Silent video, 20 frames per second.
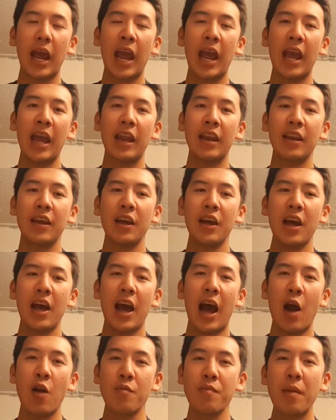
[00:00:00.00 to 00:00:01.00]
and
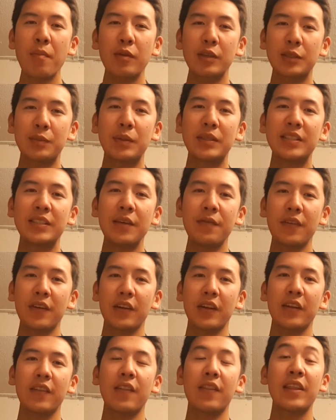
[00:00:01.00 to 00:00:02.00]
I remember
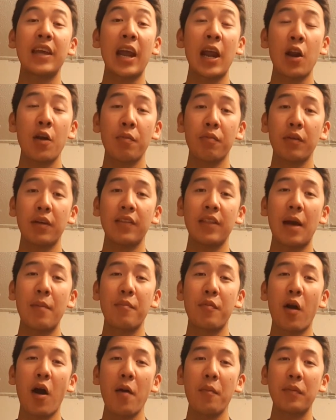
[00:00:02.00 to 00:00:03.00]
specifically that the airplane
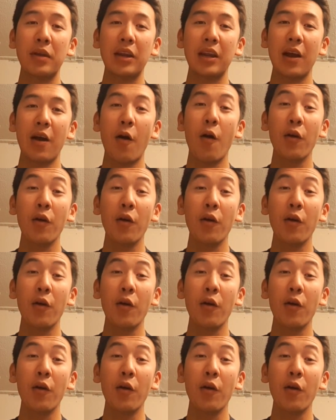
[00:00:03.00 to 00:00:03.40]
that brought me